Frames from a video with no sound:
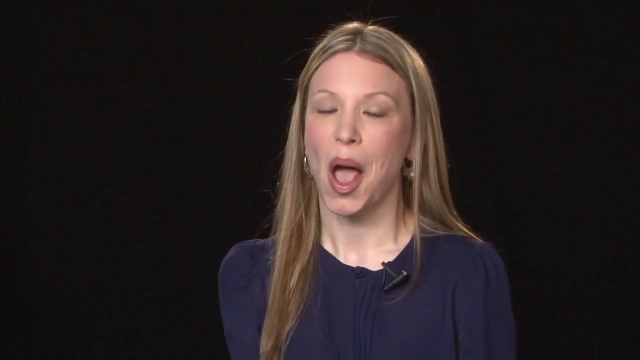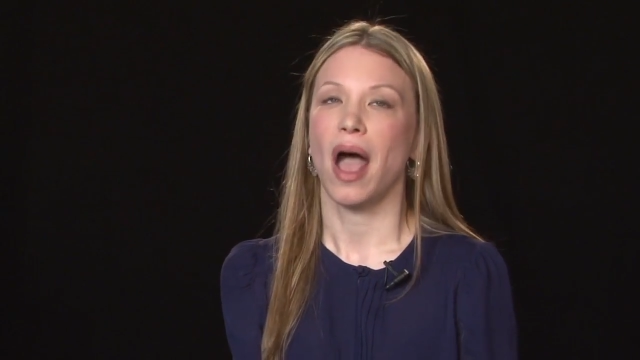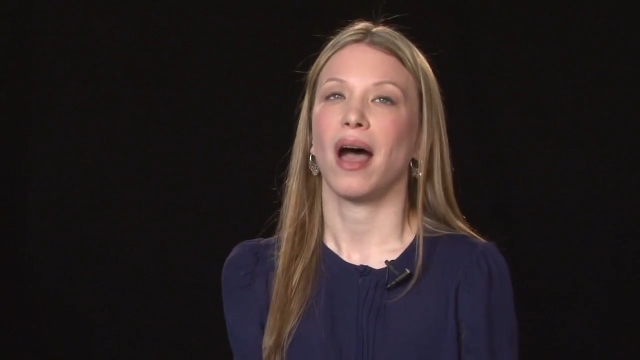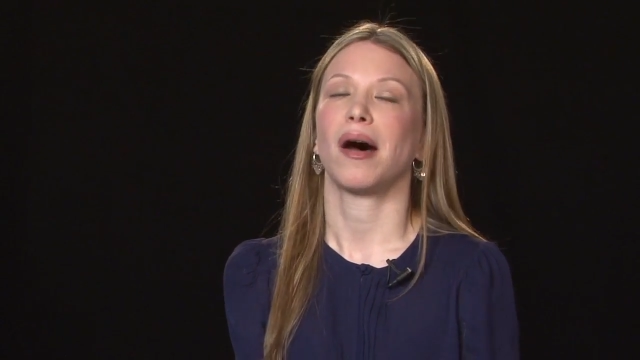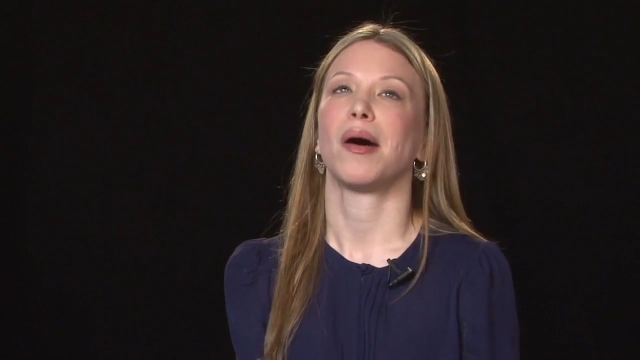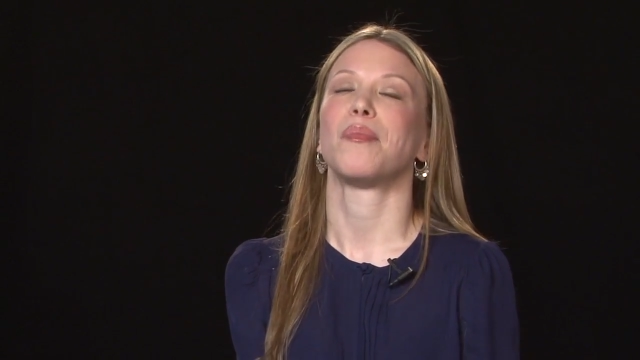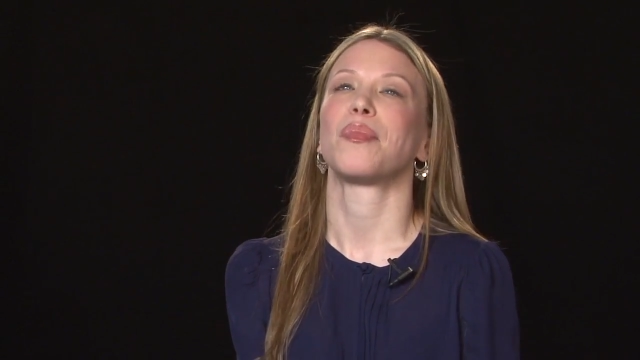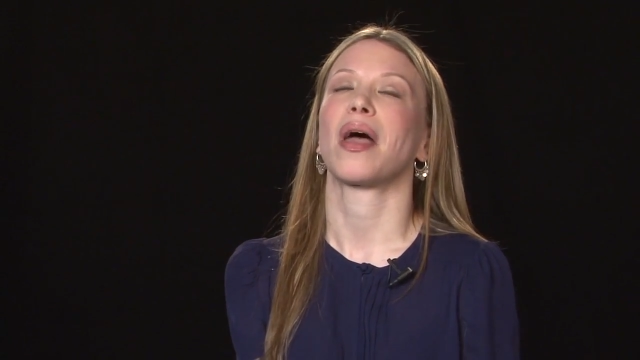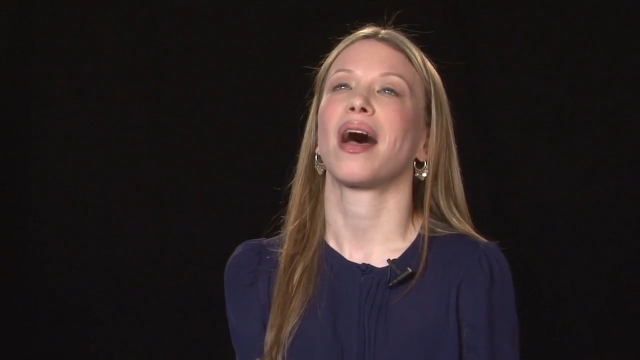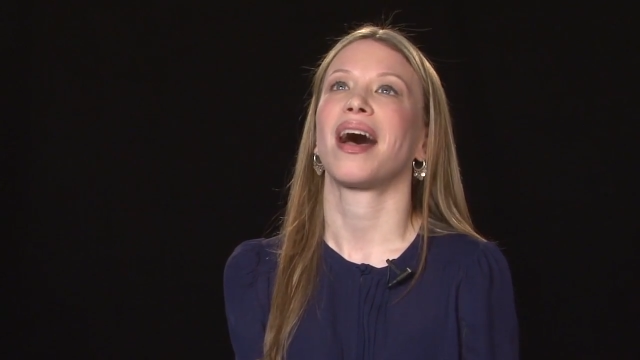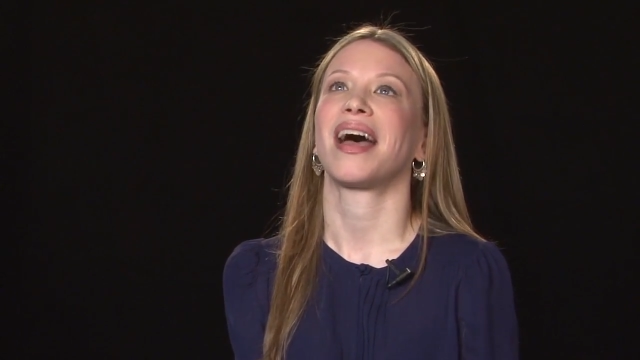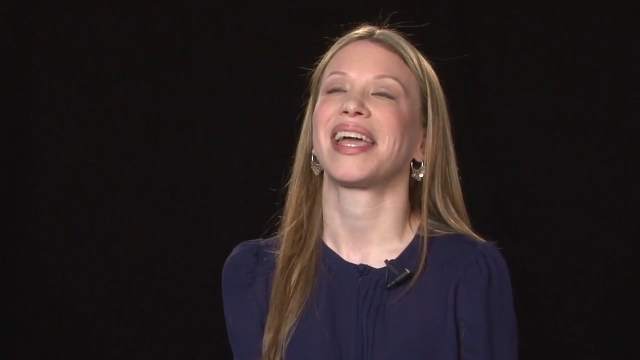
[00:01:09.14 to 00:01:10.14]

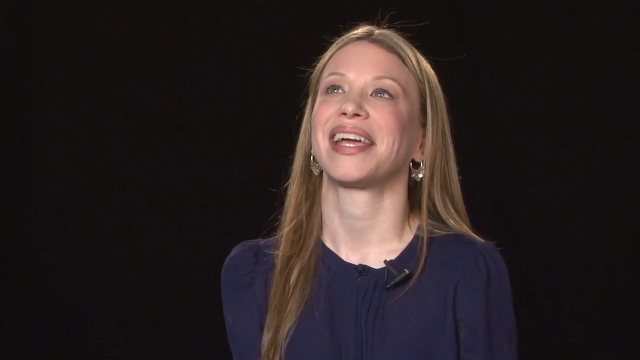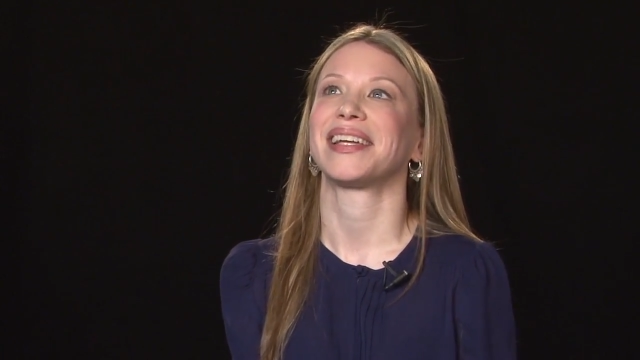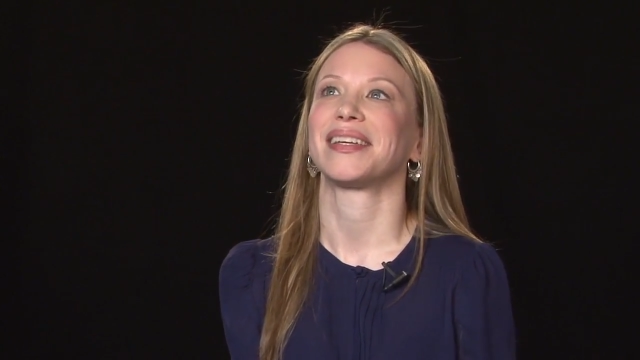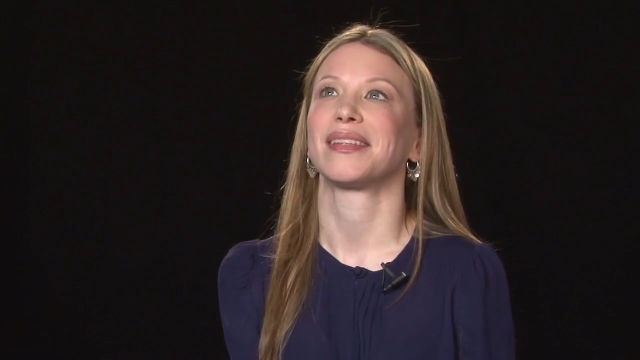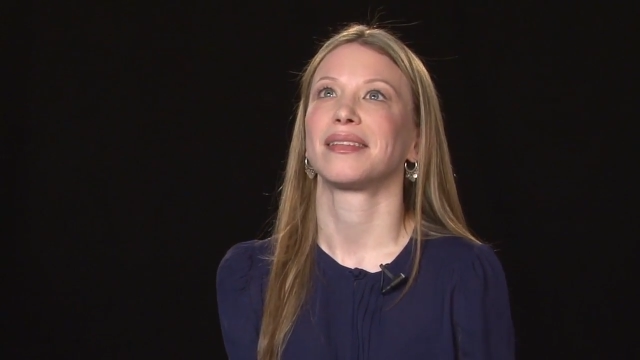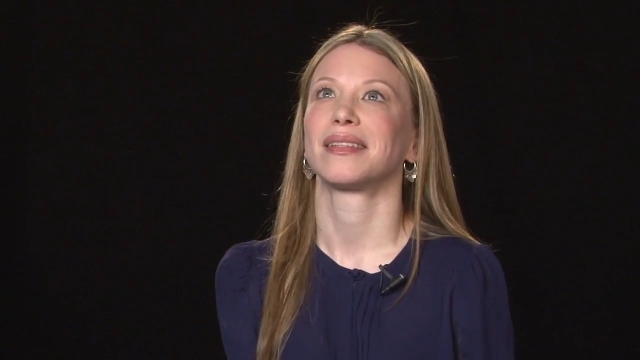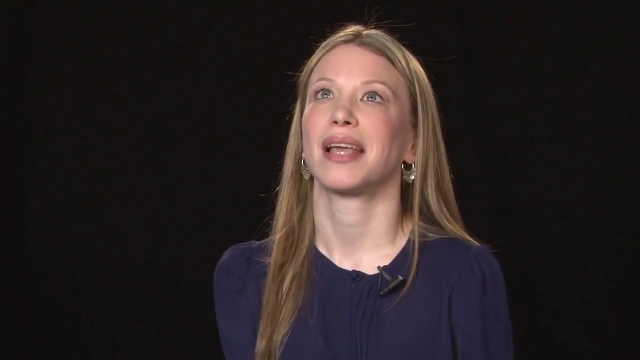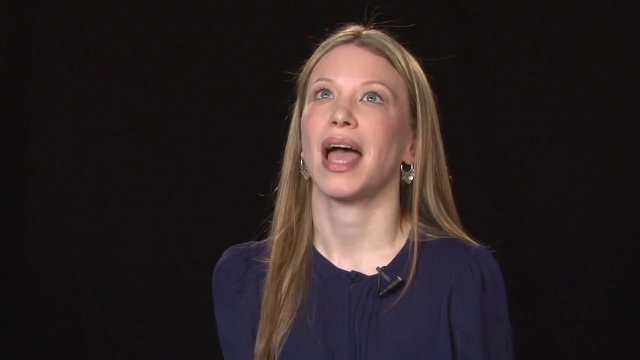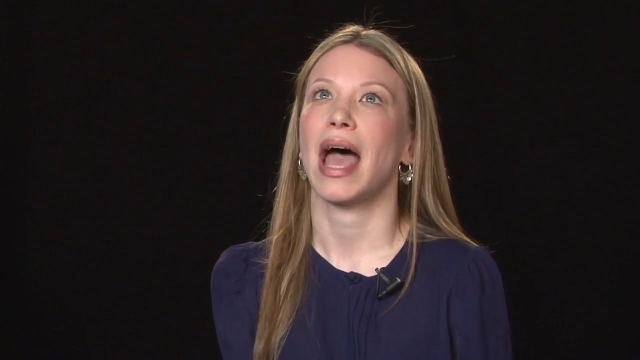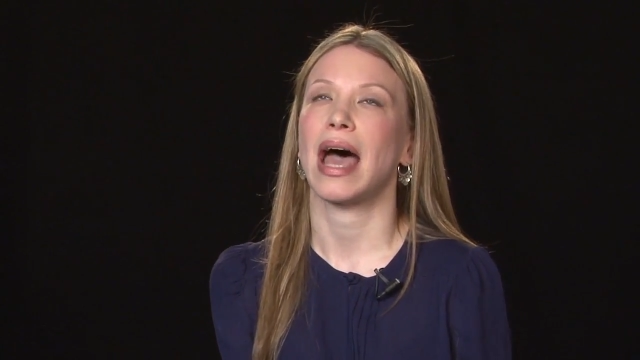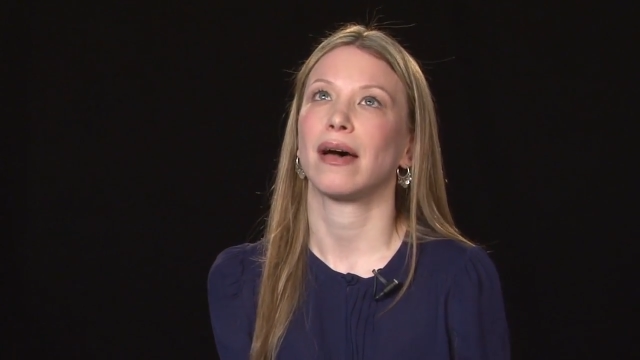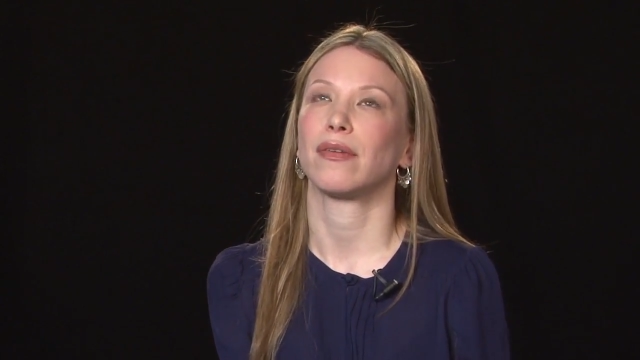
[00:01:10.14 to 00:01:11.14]
I
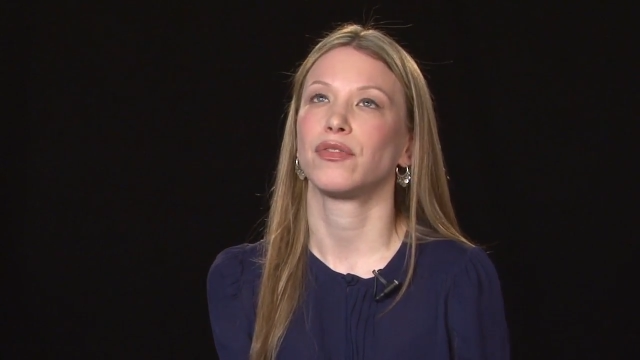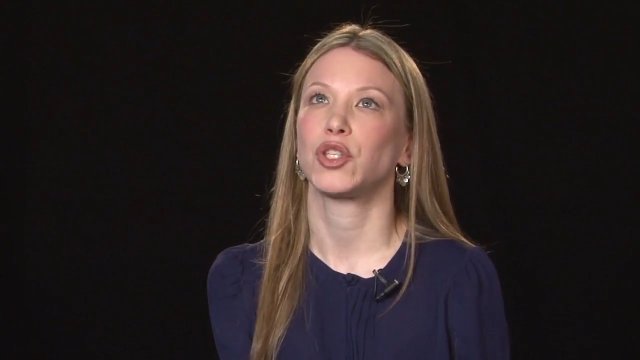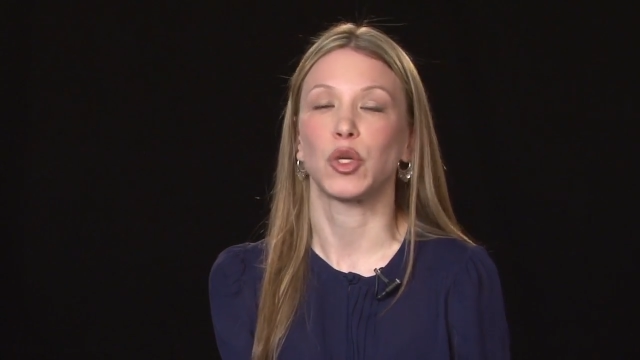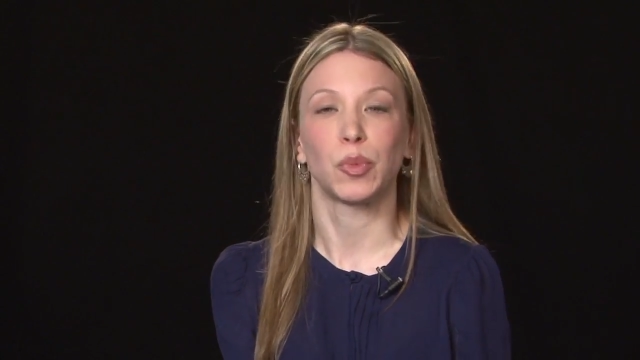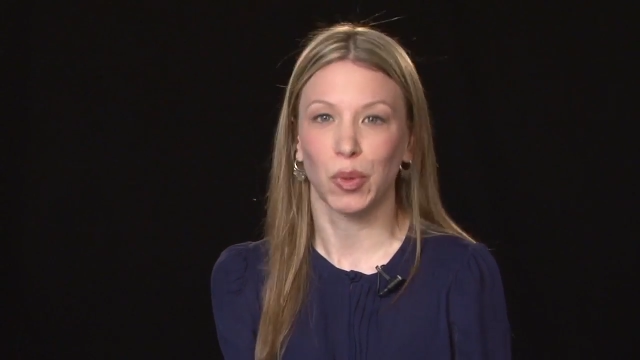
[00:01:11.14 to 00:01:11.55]
have 2